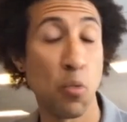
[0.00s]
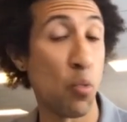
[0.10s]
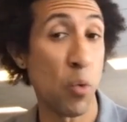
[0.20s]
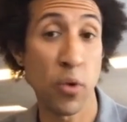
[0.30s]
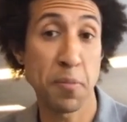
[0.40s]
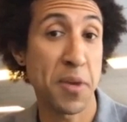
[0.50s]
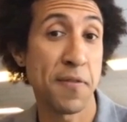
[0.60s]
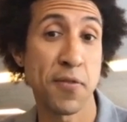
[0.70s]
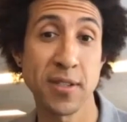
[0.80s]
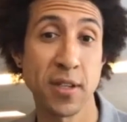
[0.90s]
what would it mean
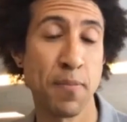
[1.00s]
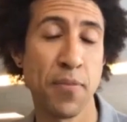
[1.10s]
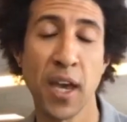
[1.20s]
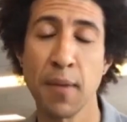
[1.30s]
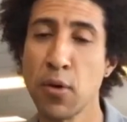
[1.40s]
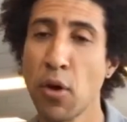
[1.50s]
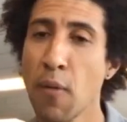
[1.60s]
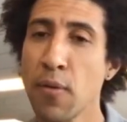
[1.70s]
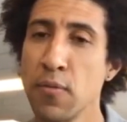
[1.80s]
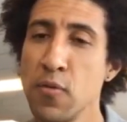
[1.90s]
for us to think about
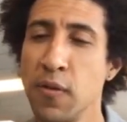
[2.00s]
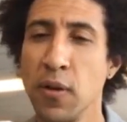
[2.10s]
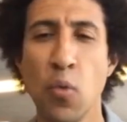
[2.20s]
carbon removal?